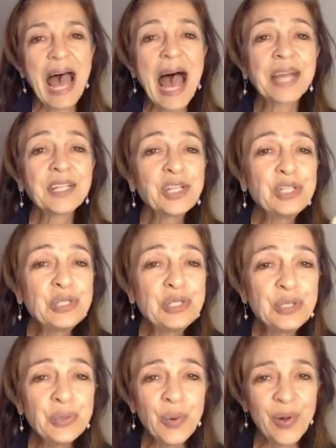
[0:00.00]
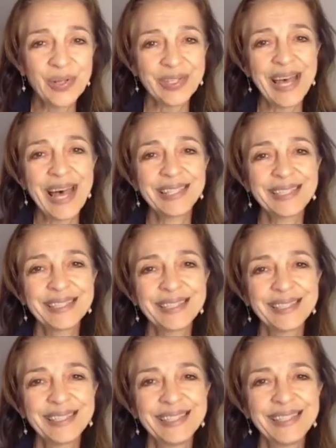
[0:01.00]
I can do all that
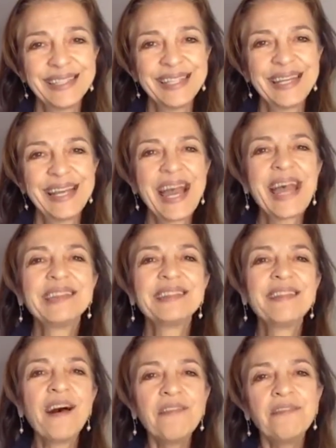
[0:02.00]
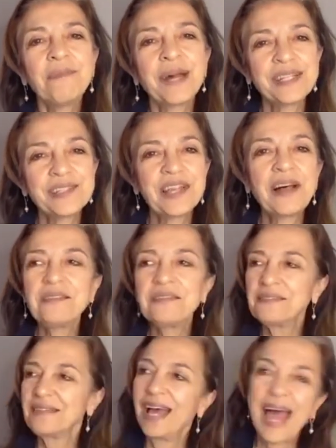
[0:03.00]
and love
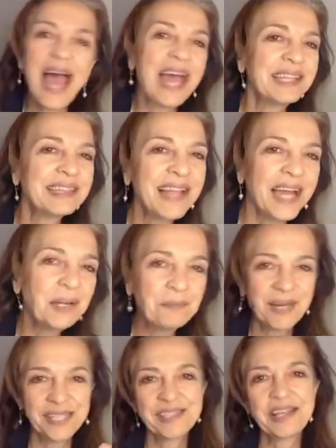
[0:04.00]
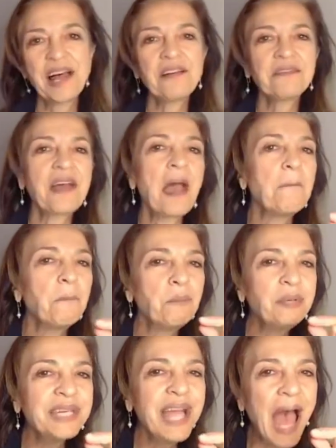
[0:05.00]
myself and like myself and
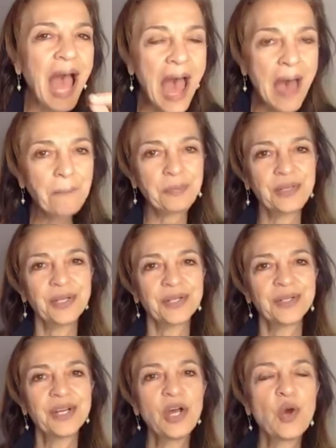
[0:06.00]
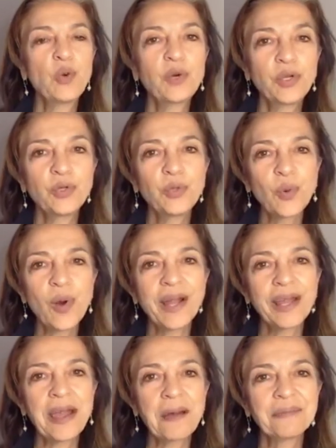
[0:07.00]
be happier with who I
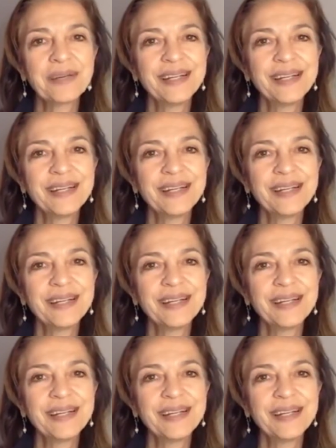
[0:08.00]
am.